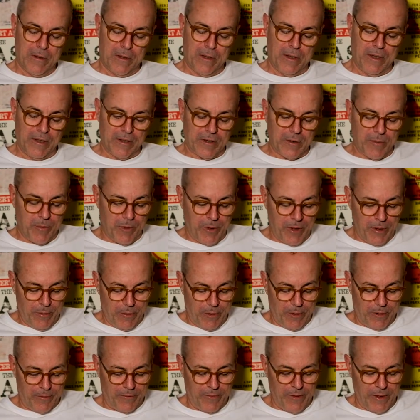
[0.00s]
I need some
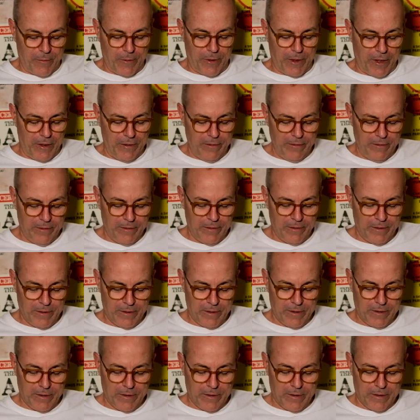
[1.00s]
B-roll. There we go.
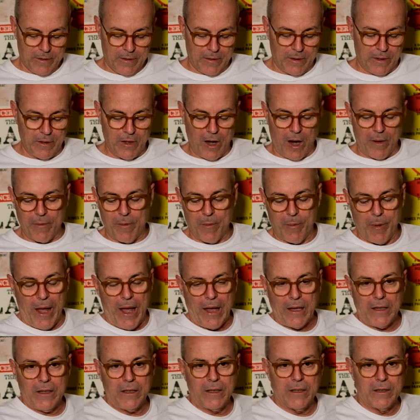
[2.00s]
And you open the
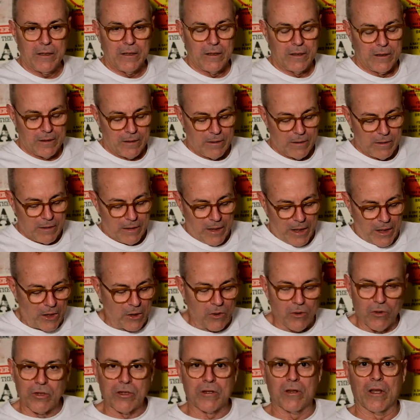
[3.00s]
back, and it
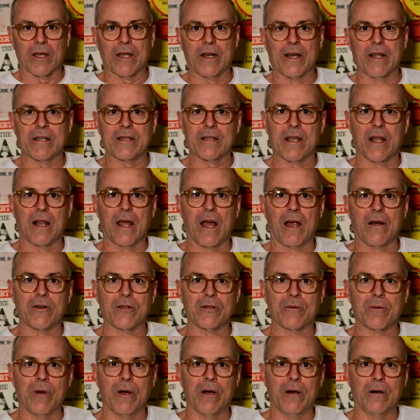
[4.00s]
looks like an SLR
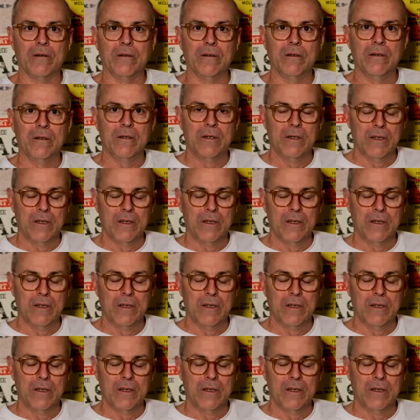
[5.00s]
as well.